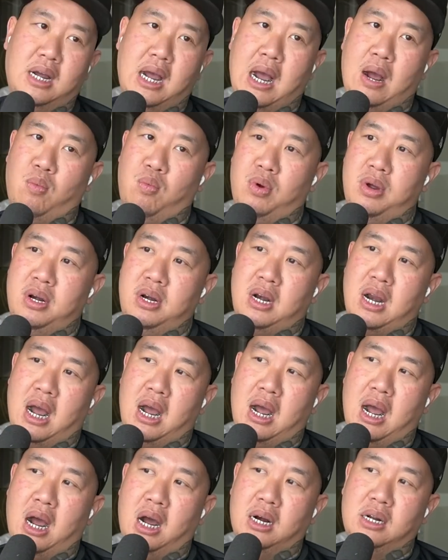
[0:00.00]
I
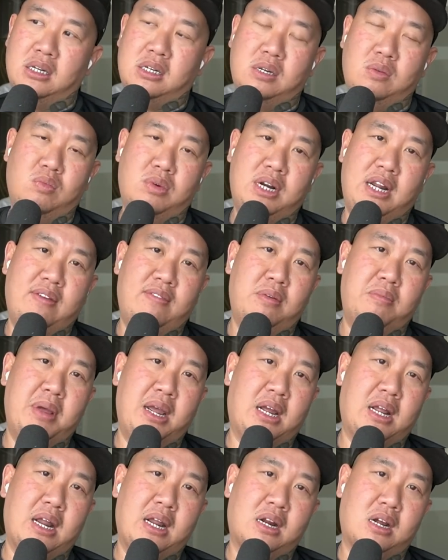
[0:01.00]
honestly wouldn't even
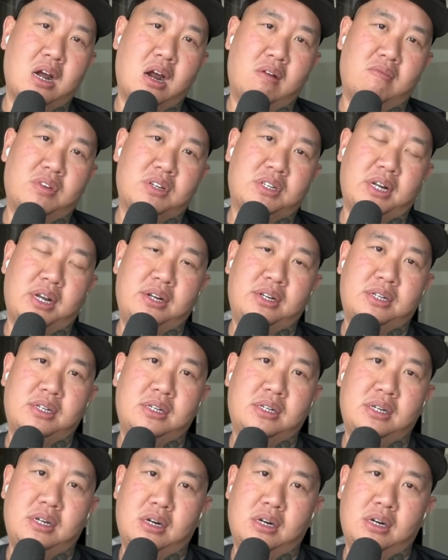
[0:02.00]
make it a conversation.